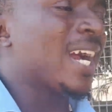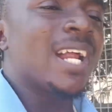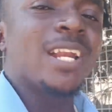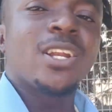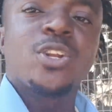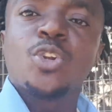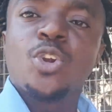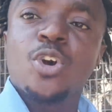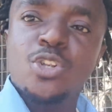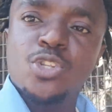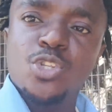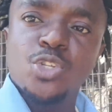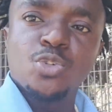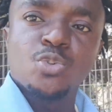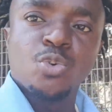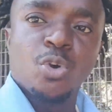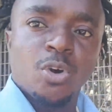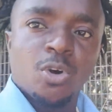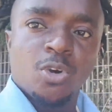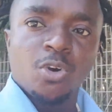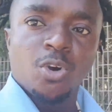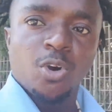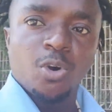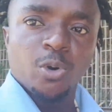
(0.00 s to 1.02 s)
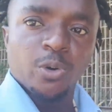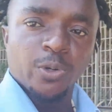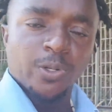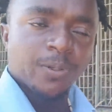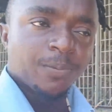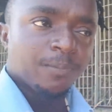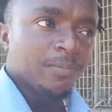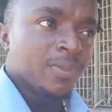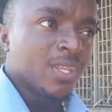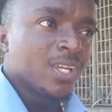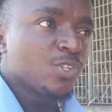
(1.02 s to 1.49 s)
are not your
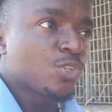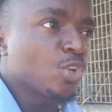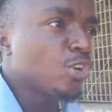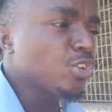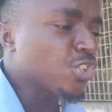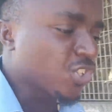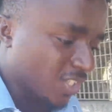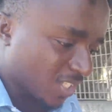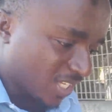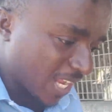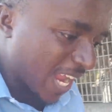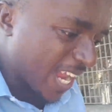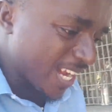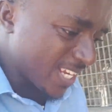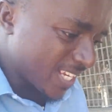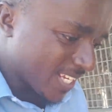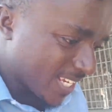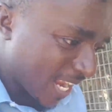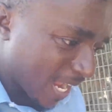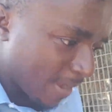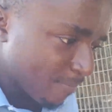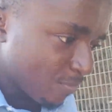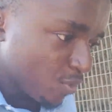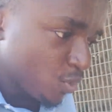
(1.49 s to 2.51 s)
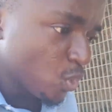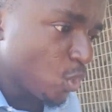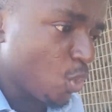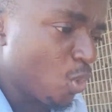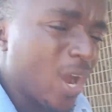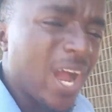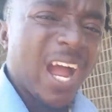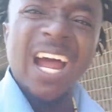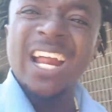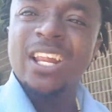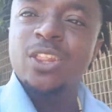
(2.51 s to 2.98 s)
God. Just tell them
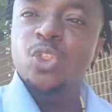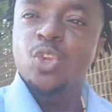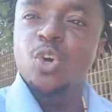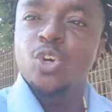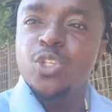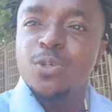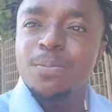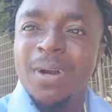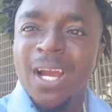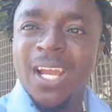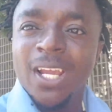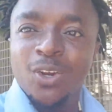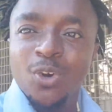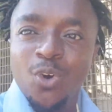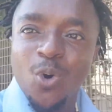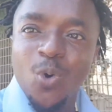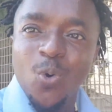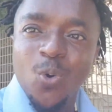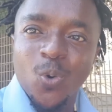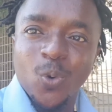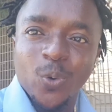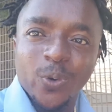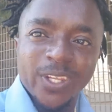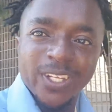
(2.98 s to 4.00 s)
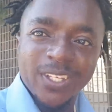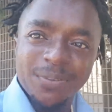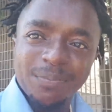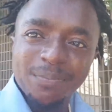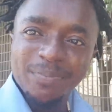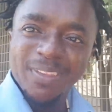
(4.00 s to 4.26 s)
you are not my God.